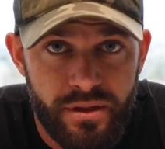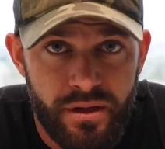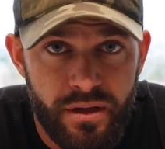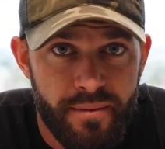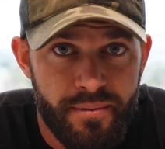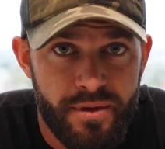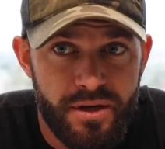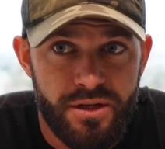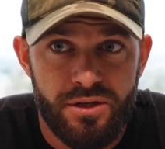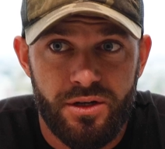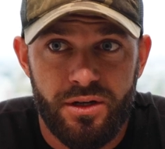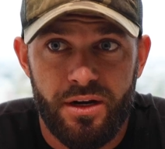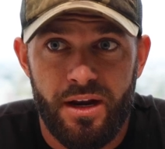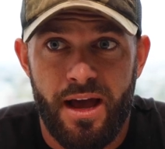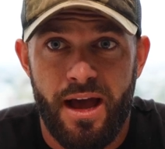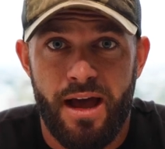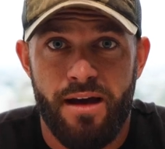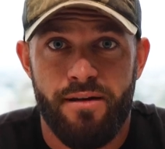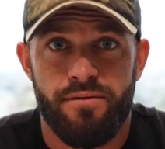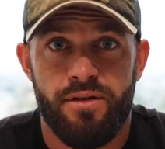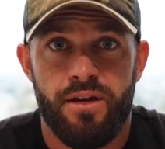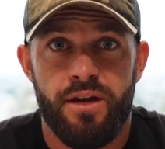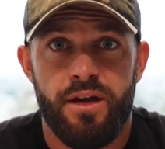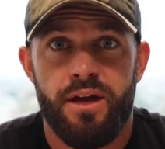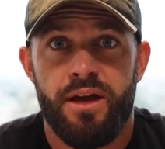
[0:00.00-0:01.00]
that means you're gonna
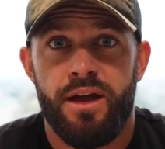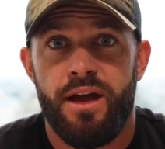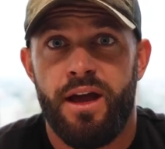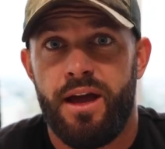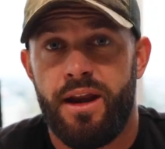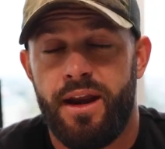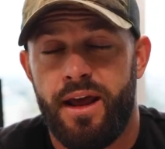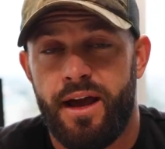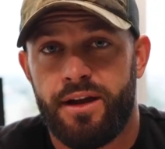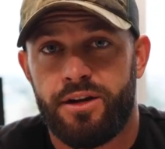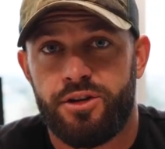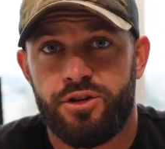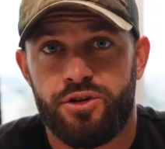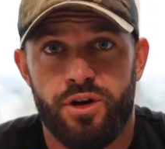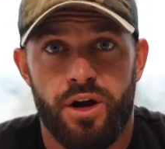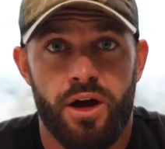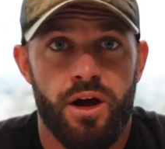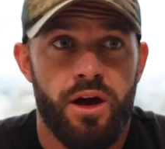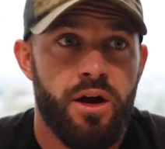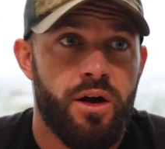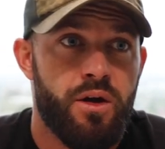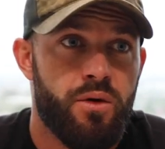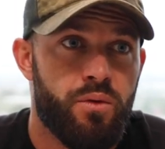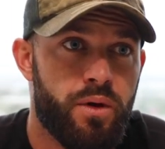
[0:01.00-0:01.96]
have an extra,